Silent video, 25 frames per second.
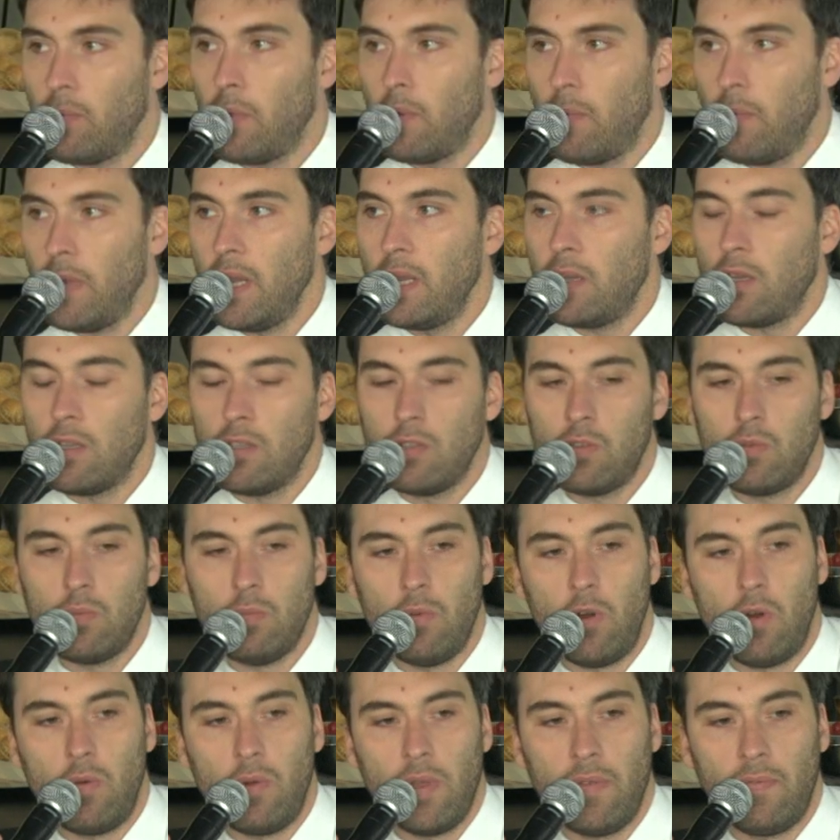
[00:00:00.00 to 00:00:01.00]
We really can do
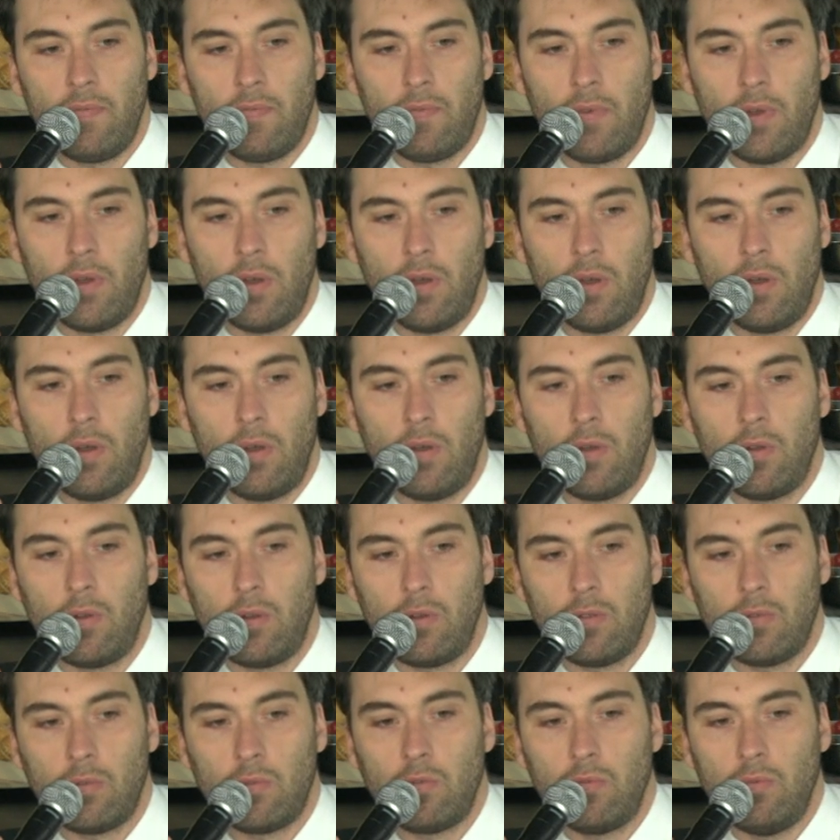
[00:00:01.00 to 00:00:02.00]
more with
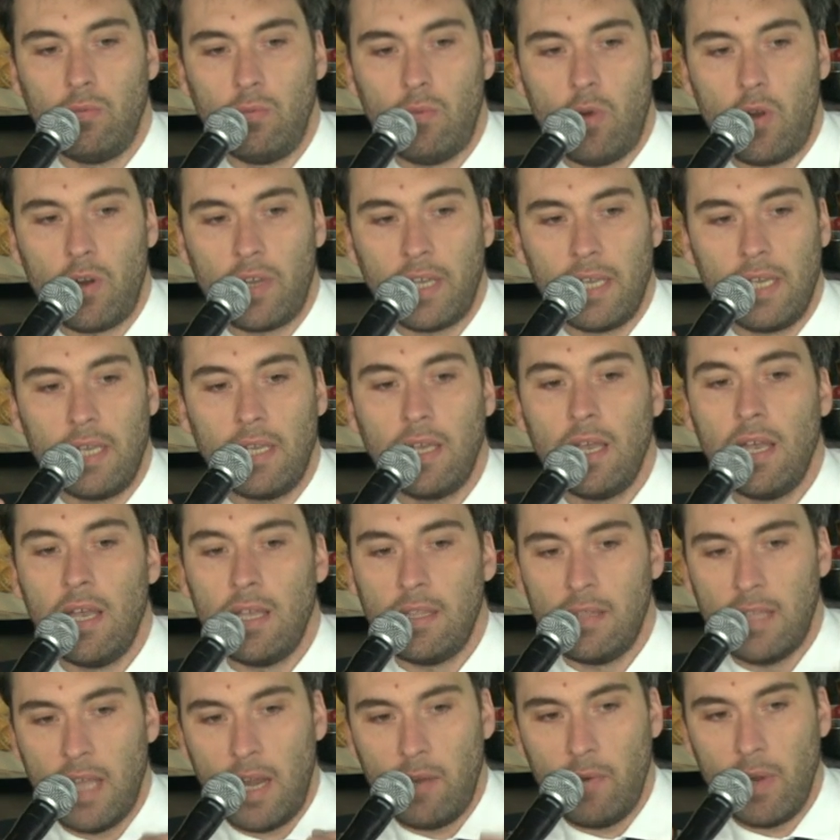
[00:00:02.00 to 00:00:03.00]
working
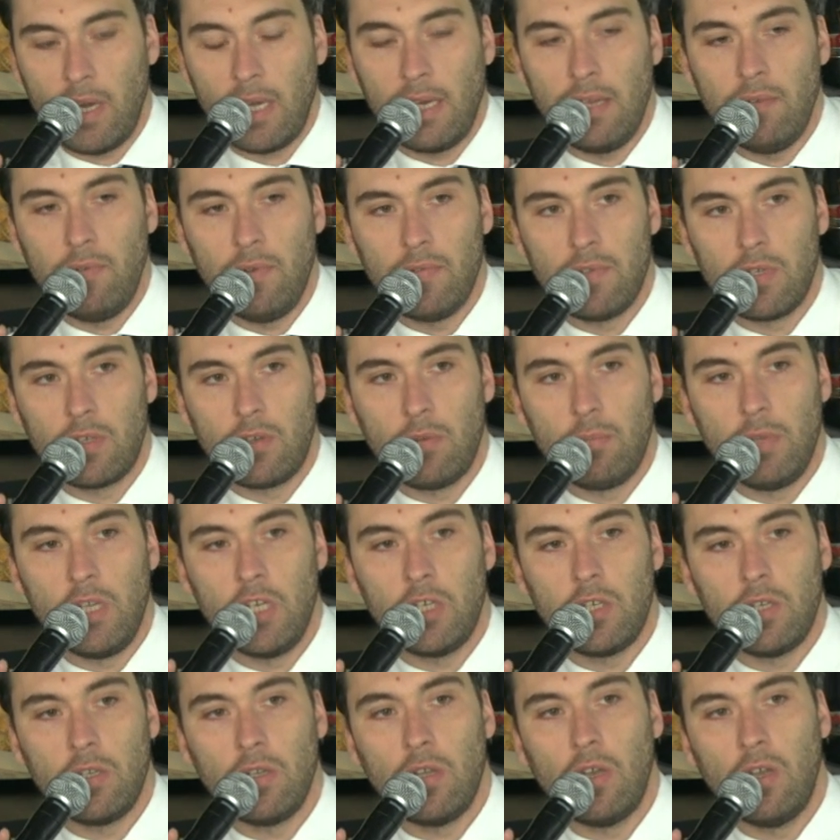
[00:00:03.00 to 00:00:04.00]
directly with the
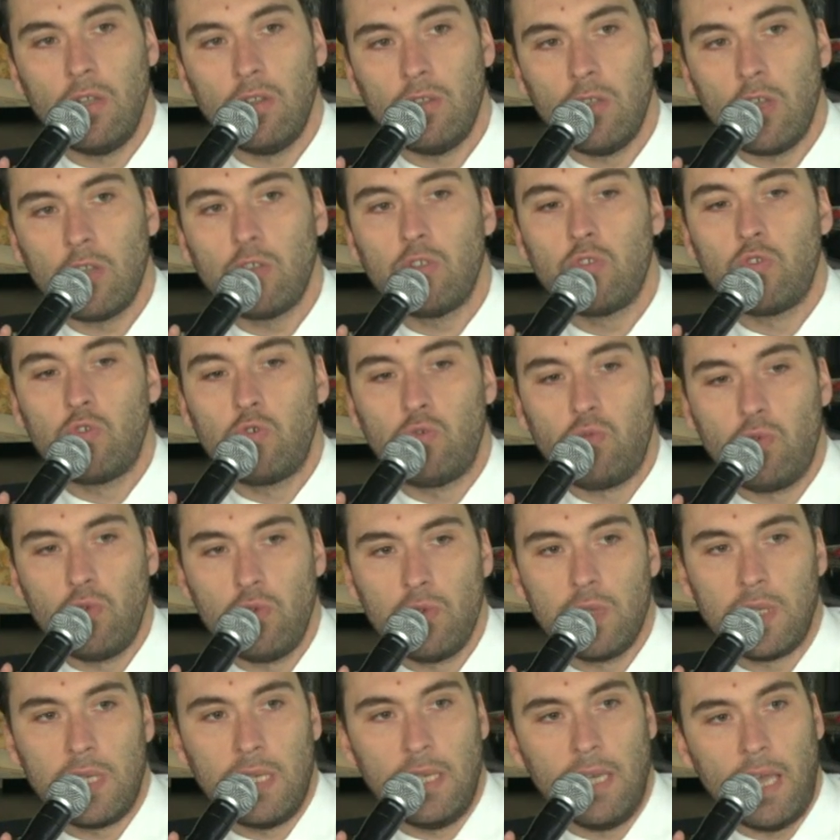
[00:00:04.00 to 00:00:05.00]
Commission and not
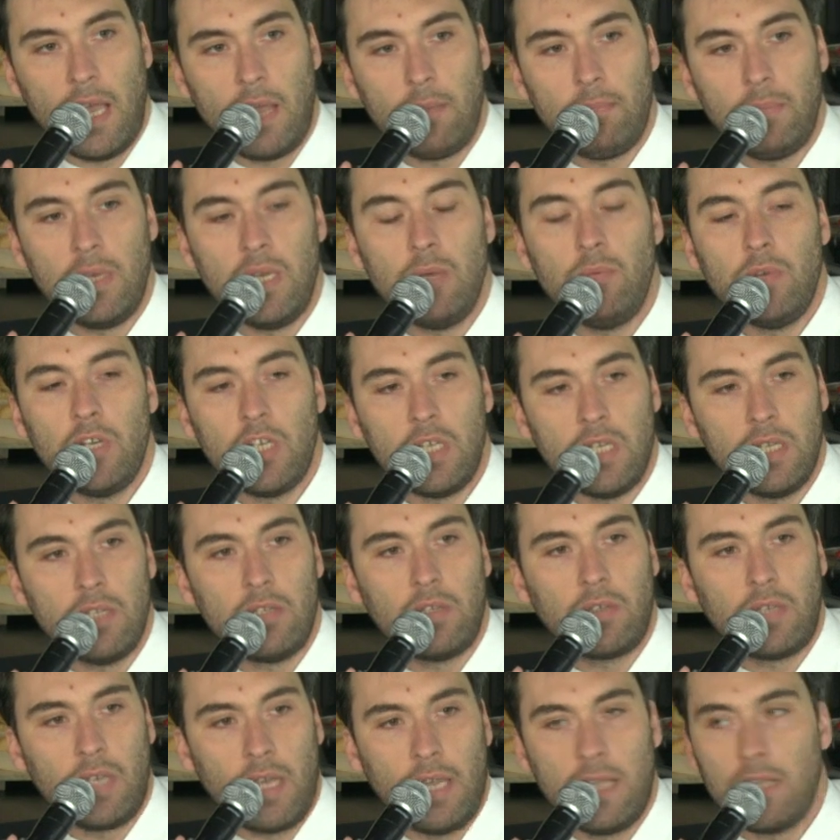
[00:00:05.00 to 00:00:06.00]
through the EIB, which is
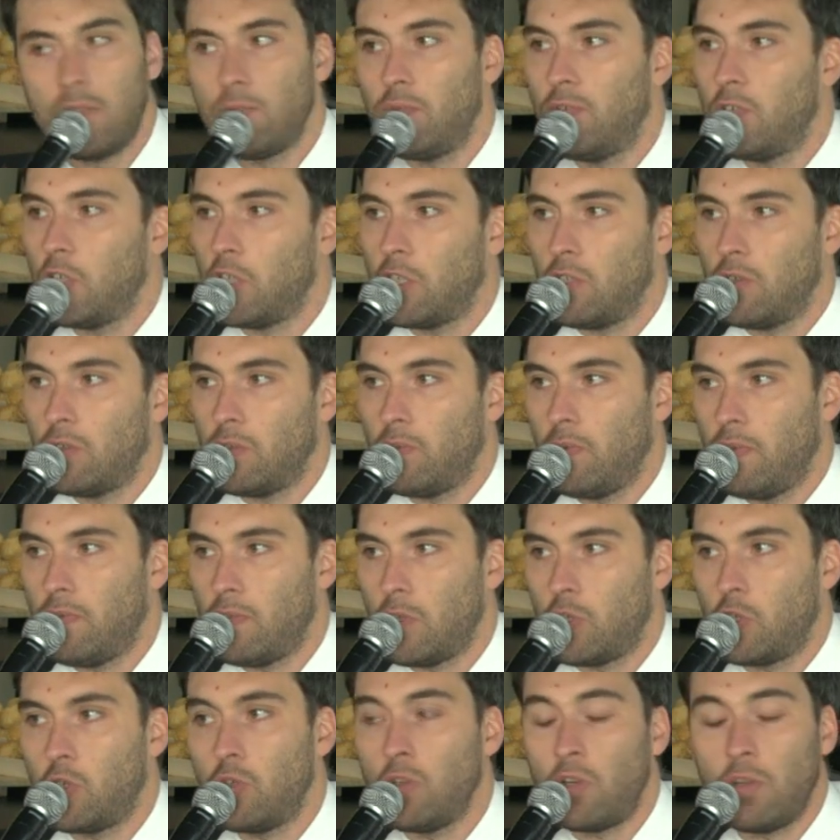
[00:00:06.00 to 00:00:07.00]
the case with the
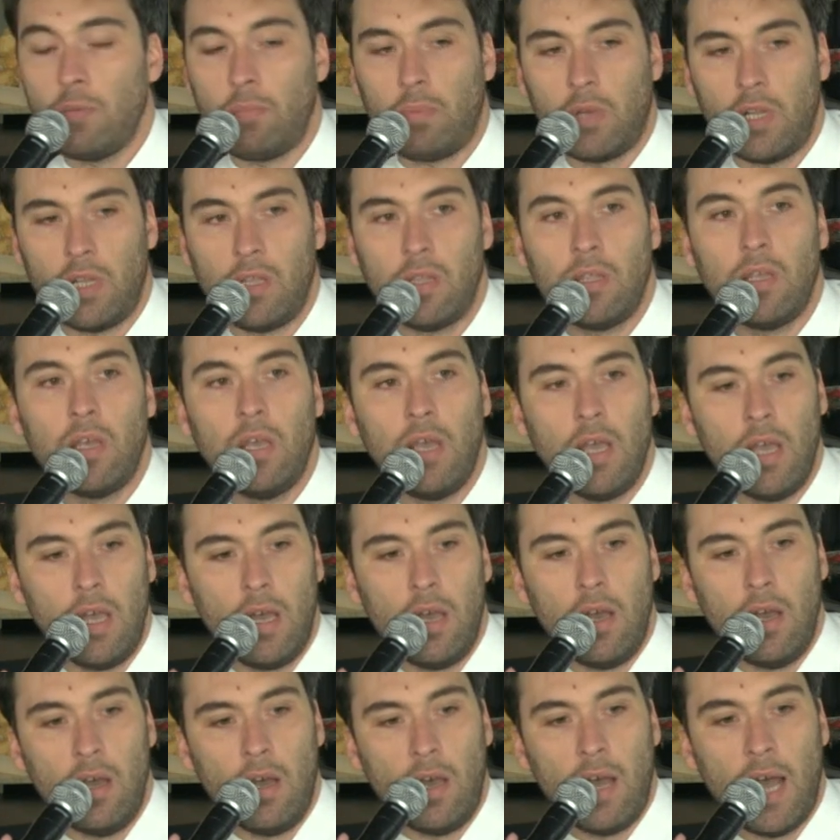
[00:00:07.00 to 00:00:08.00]
Juncker plan
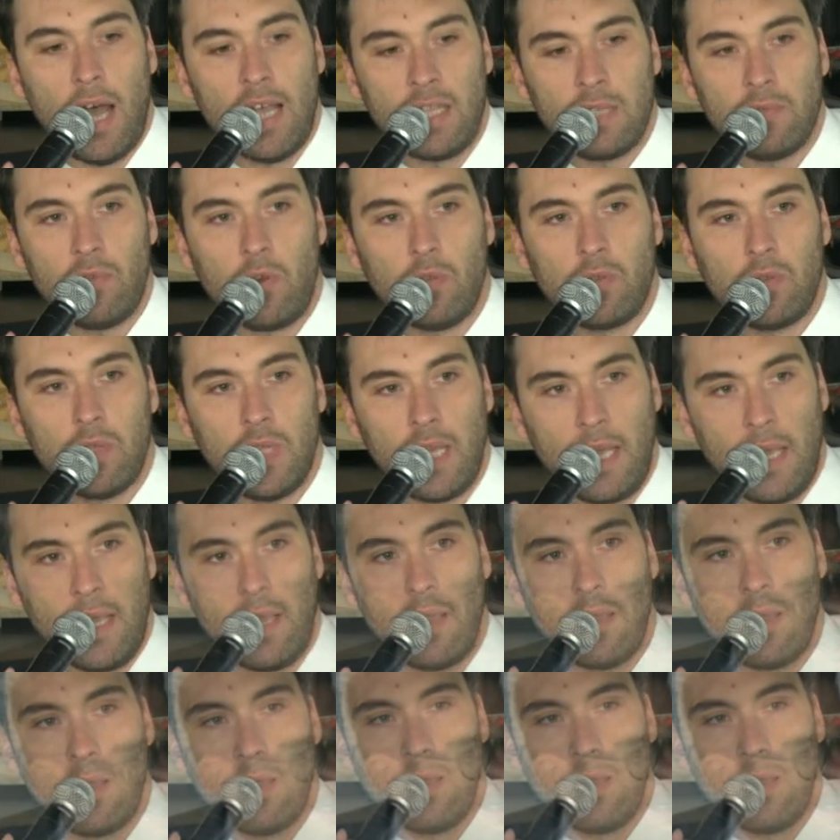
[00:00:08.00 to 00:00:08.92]
as for today.